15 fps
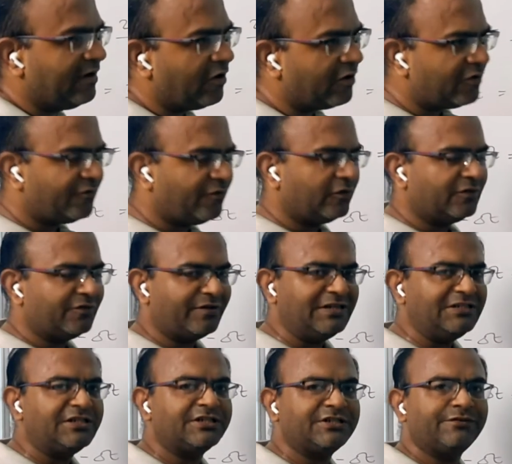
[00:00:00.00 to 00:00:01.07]
Not for the
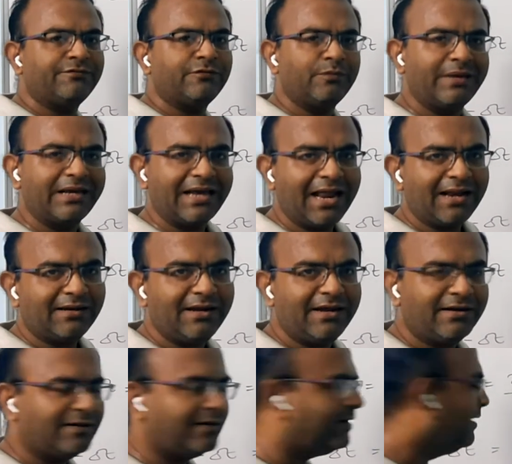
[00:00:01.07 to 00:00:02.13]
fringe shift to be
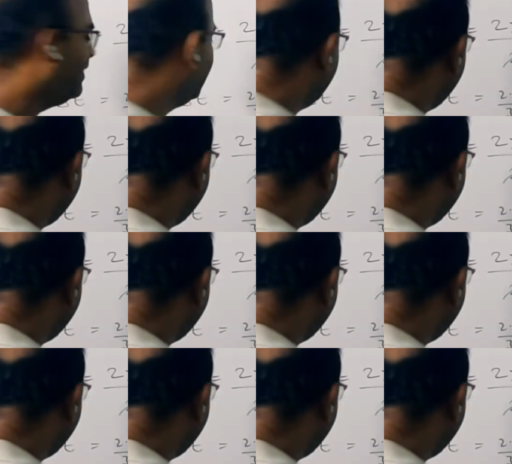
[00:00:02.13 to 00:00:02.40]
calculated,